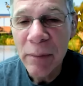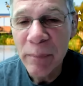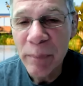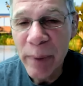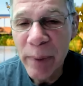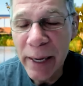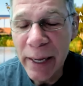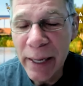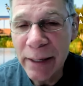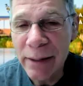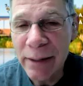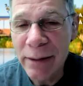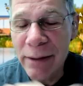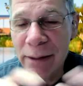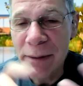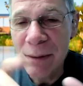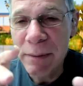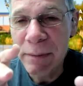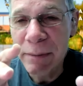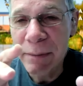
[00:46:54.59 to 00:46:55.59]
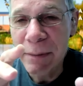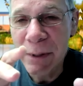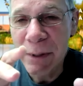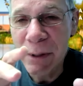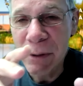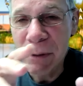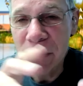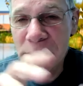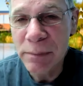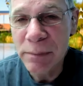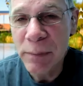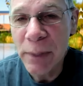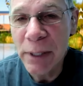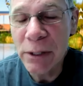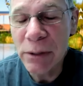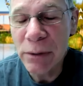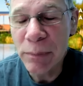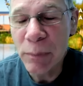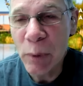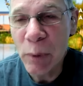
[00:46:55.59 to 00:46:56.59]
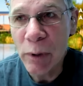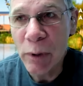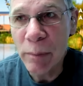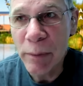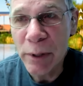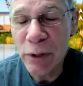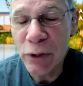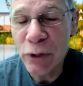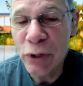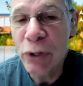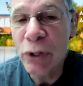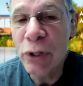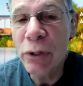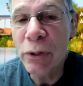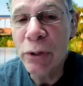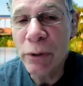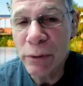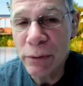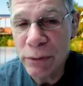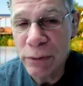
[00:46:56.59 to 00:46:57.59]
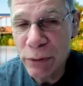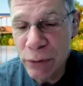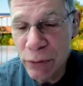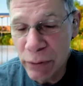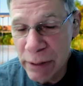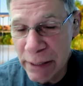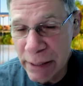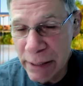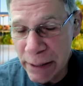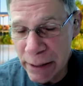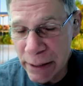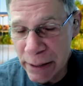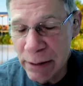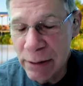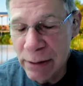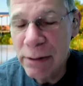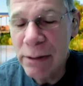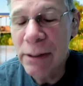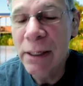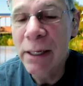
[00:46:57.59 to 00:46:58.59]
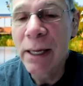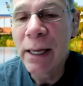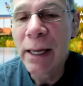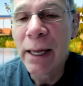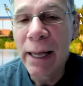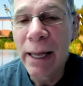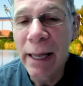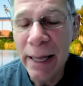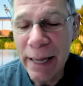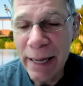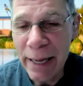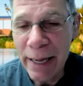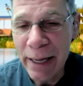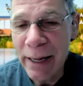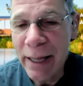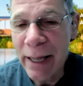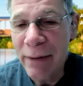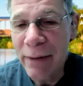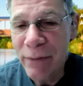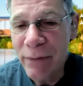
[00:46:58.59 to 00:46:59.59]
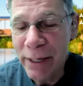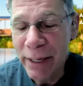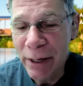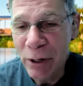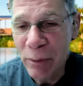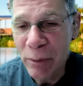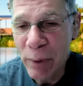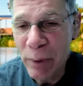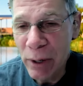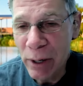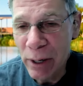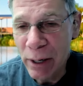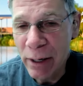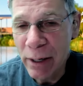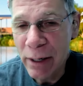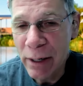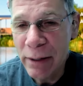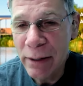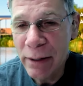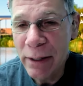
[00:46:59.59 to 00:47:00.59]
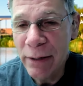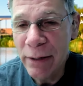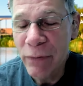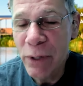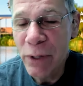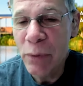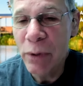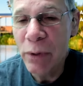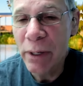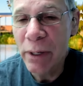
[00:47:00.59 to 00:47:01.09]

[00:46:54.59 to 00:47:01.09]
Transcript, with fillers: but the, there's much more mature trees at Avondale Park. If you were